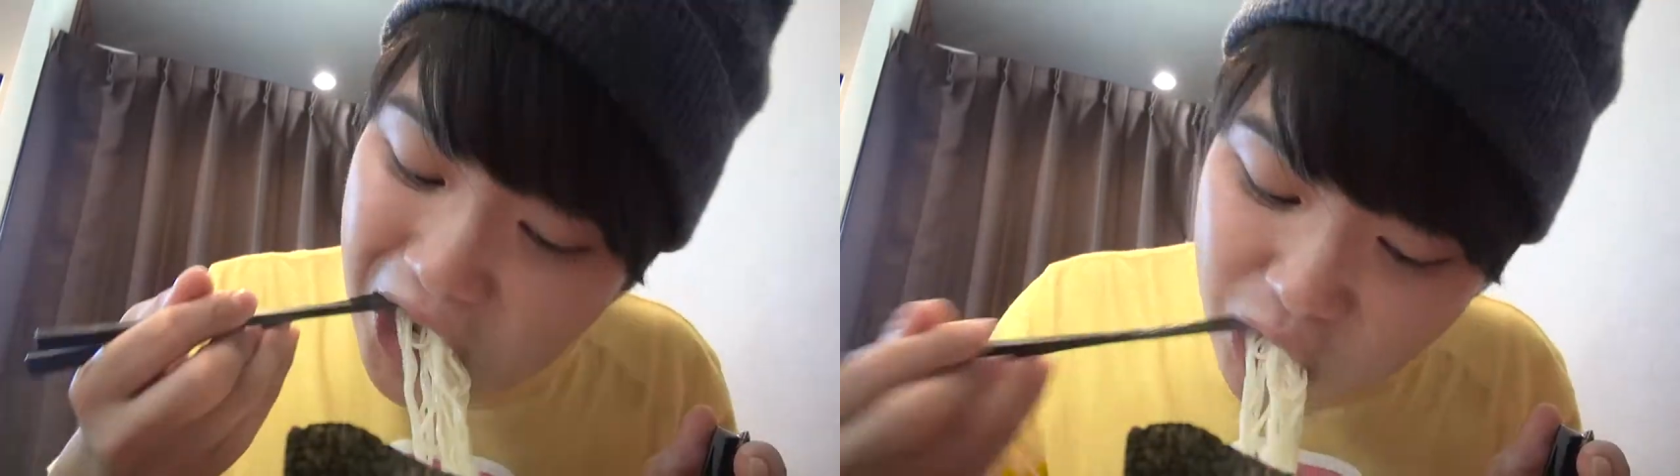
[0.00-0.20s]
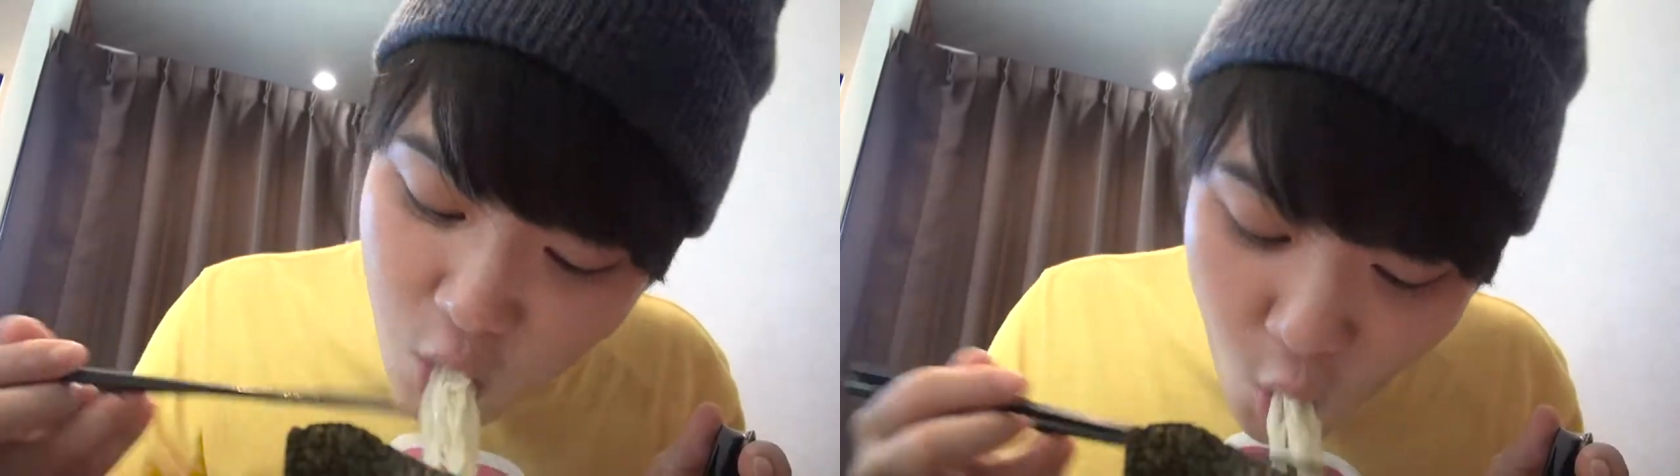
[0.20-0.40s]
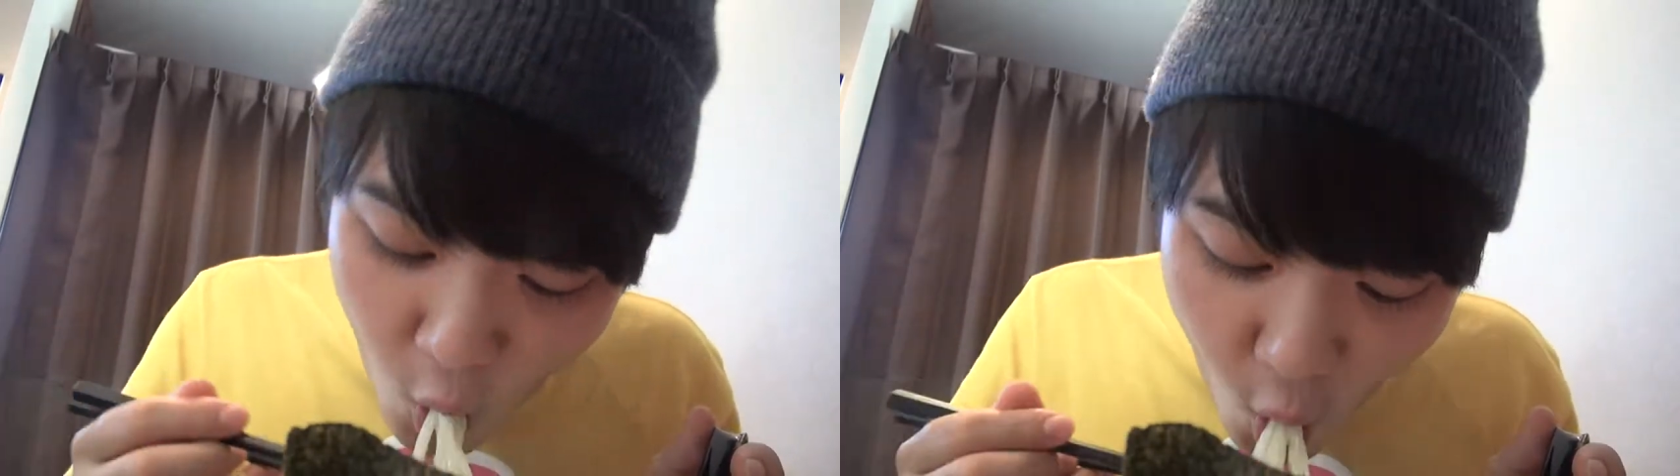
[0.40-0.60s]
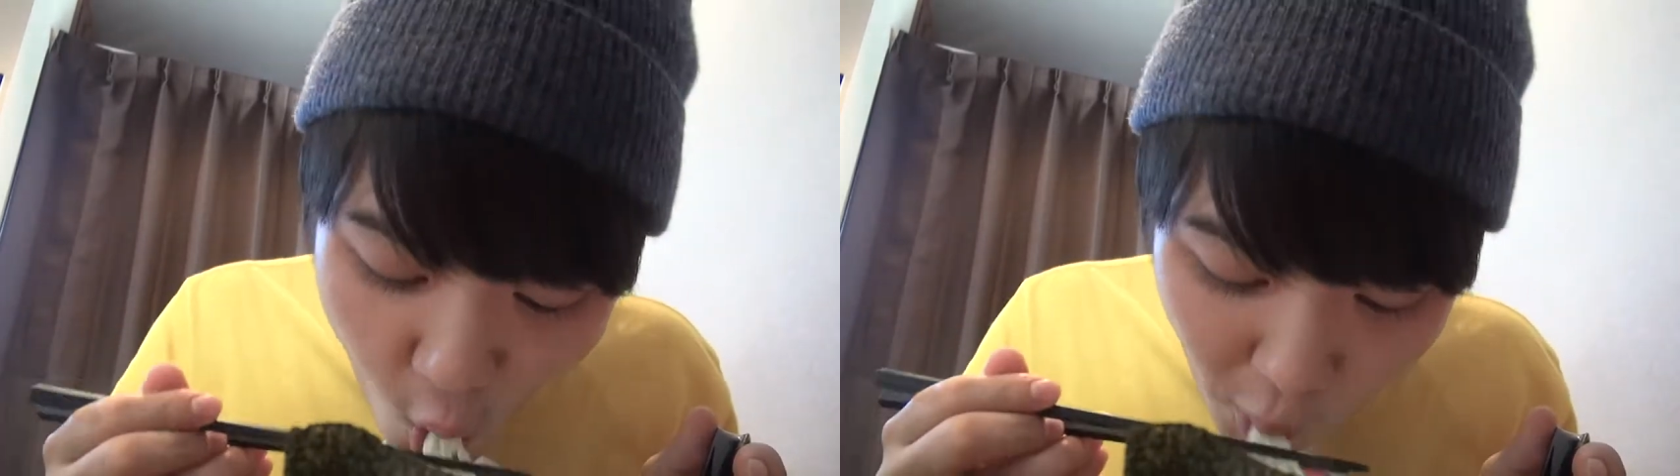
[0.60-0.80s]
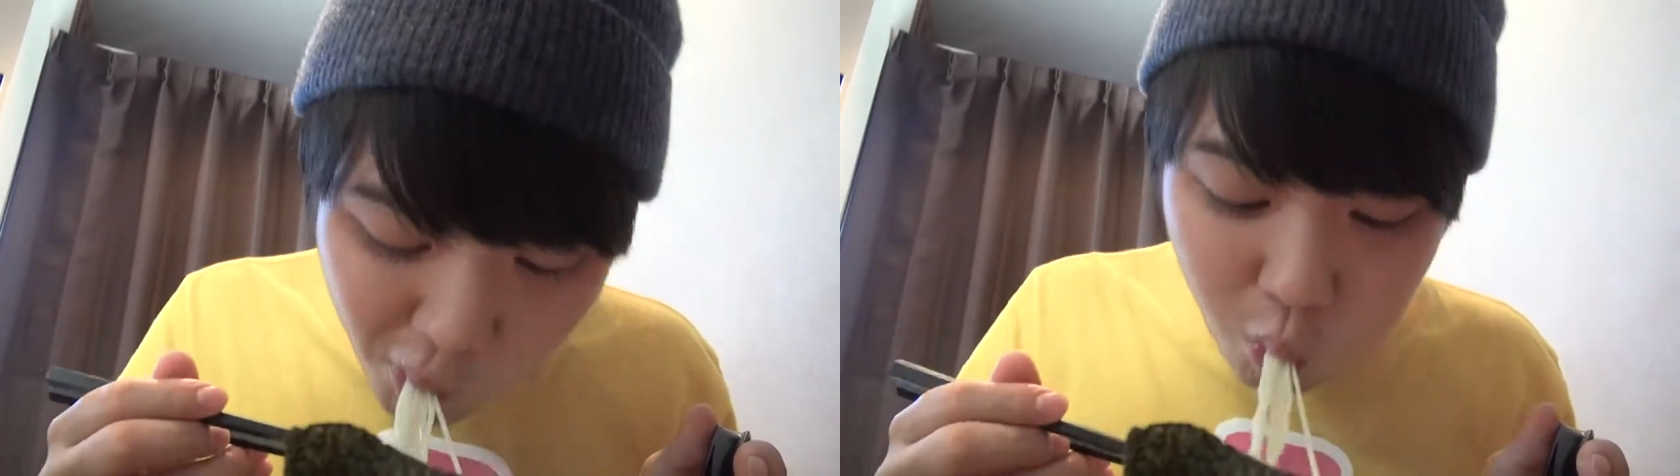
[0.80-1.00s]
texture you
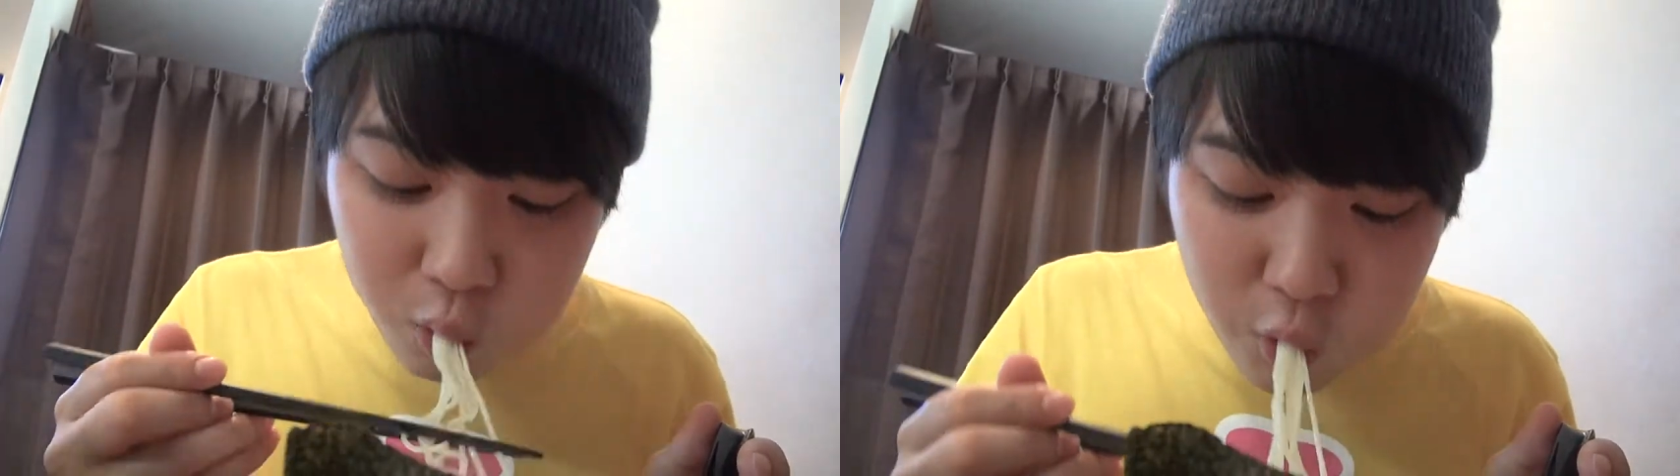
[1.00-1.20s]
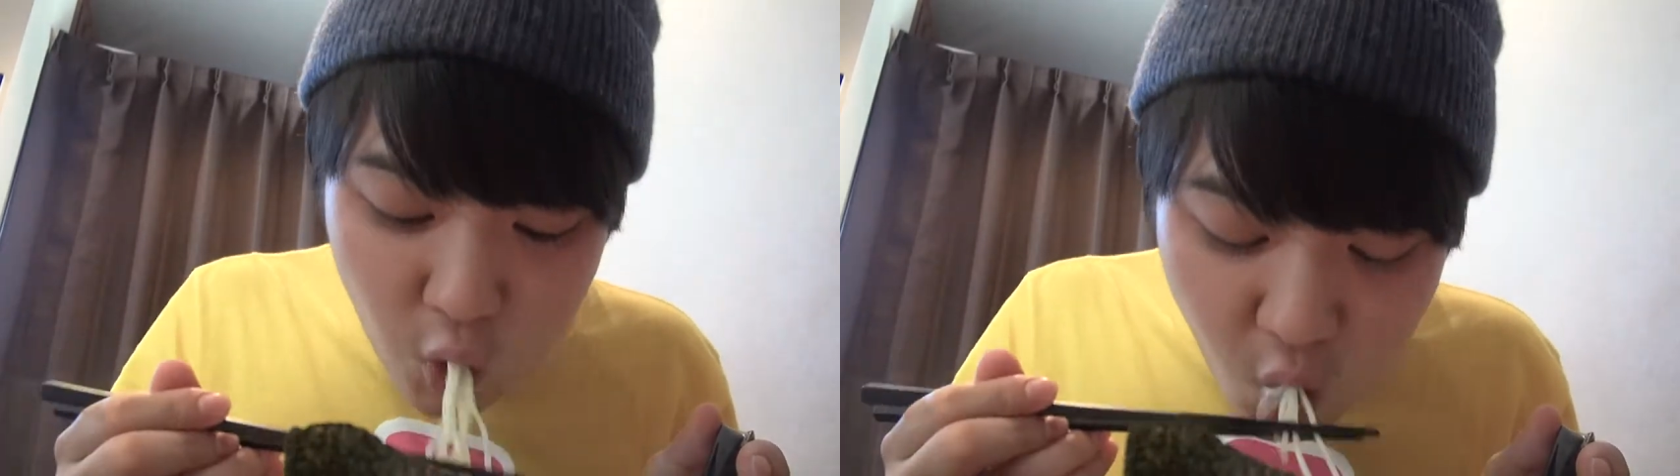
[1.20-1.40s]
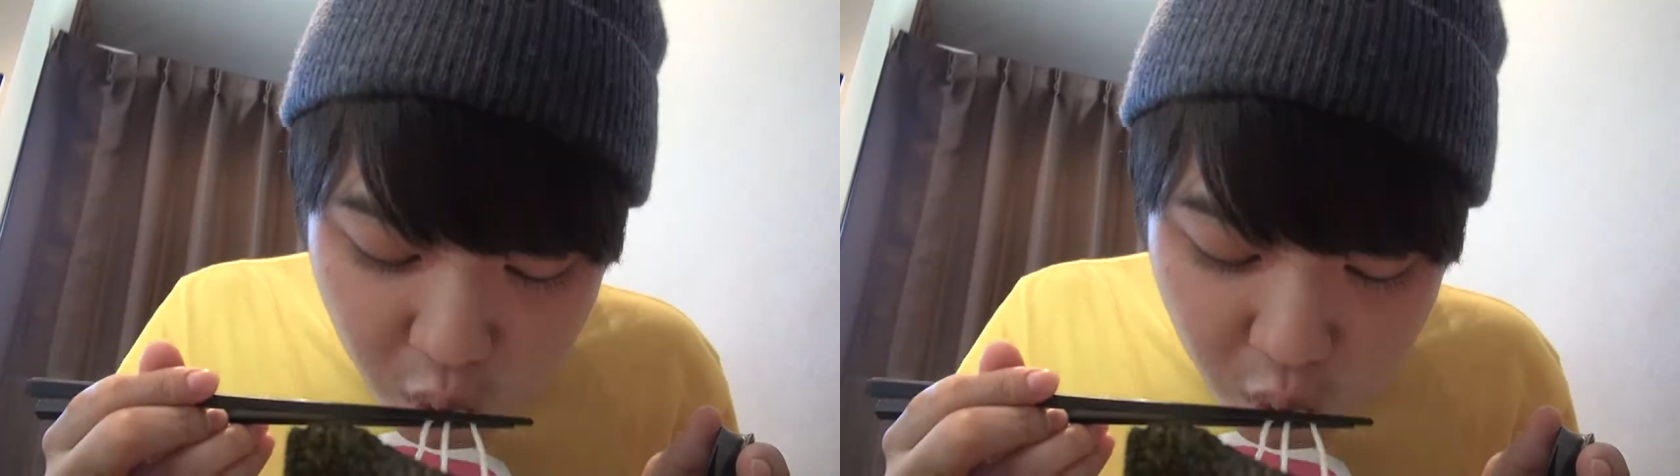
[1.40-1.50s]
feel is soothing as